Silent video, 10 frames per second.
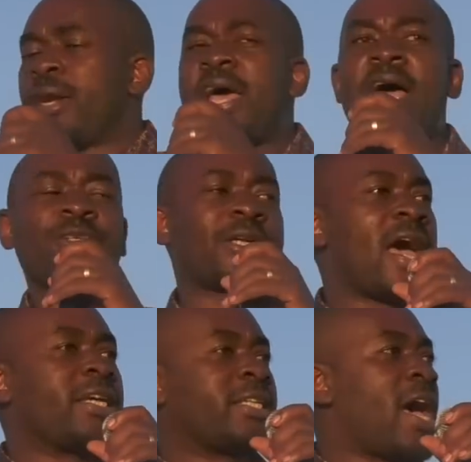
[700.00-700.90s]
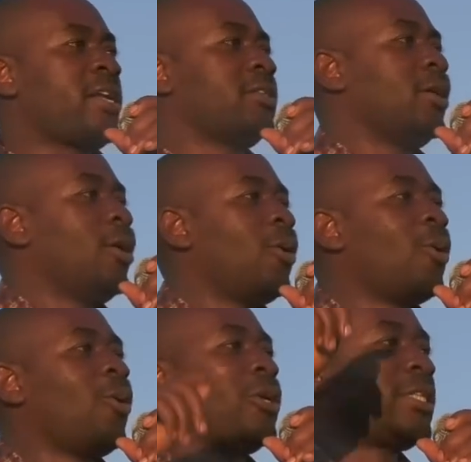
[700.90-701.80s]
On education,
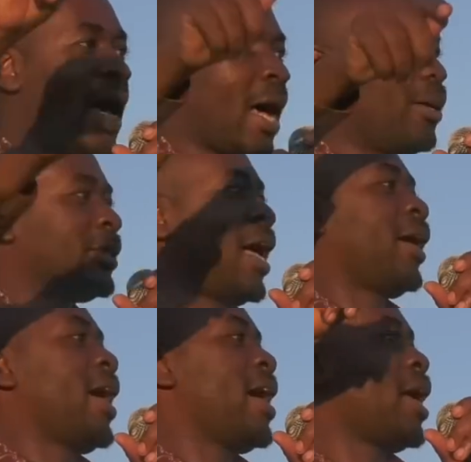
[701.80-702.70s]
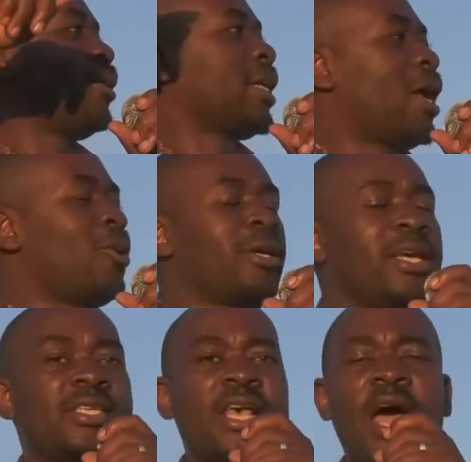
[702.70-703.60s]
uja uzangena
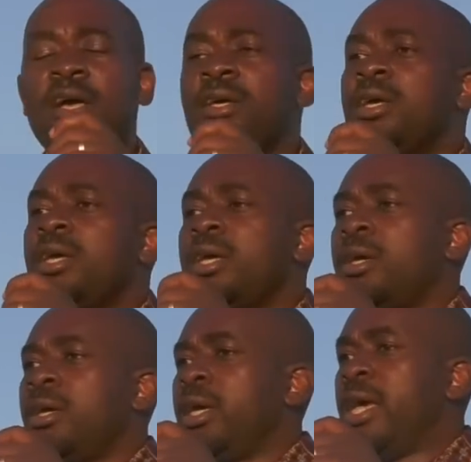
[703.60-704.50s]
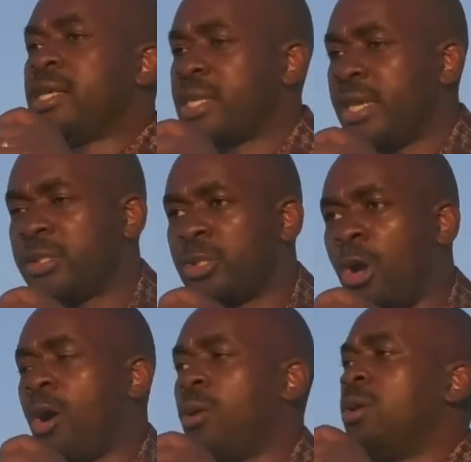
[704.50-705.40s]
uzalungisa
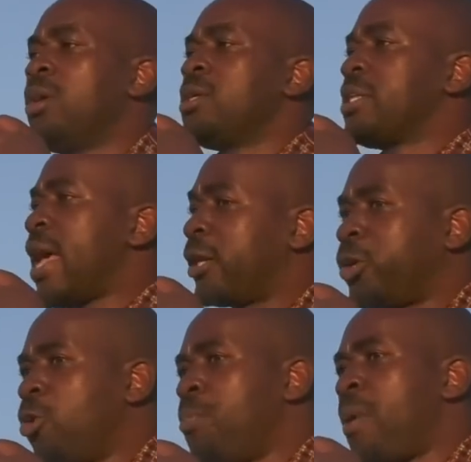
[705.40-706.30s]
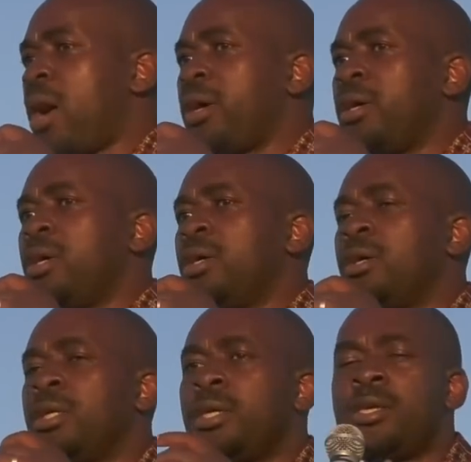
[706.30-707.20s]
izinto ziyahlupa.
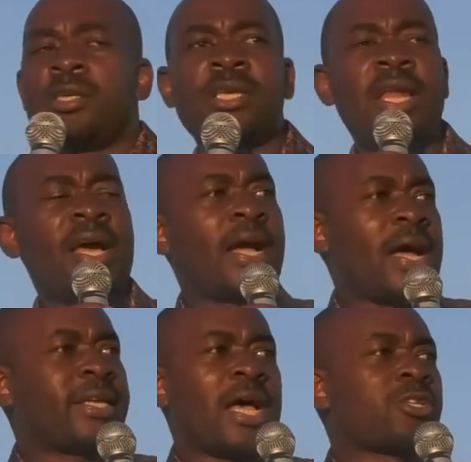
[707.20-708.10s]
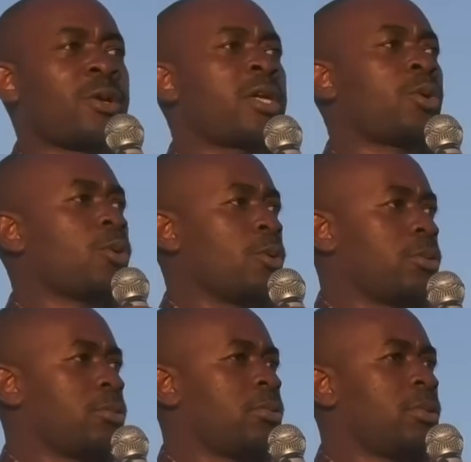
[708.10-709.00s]
Selekatazo inku.
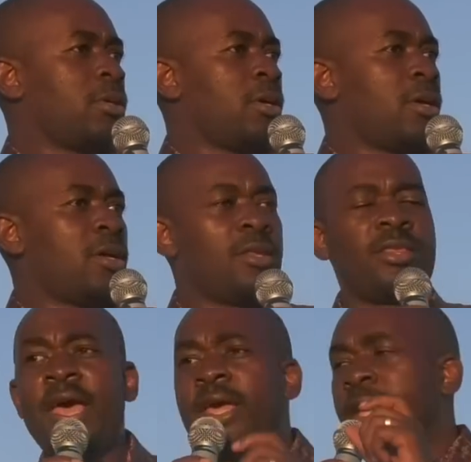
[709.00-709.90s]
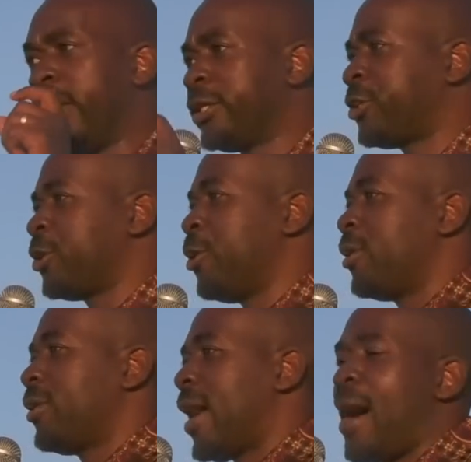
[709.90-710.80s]
The issue,
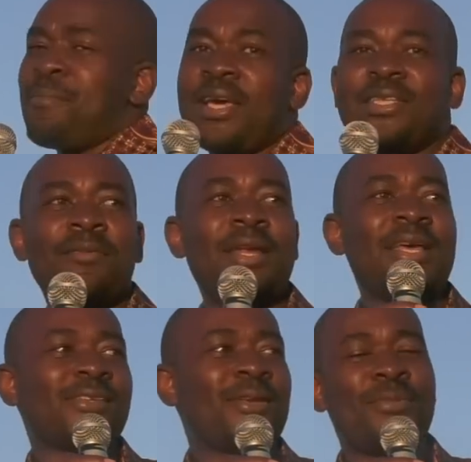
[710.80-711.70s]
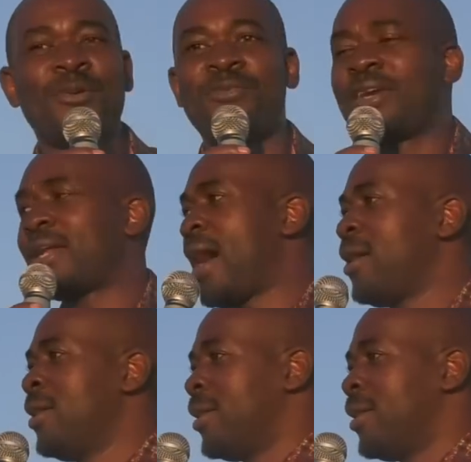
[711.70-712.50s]
my devil is improving now.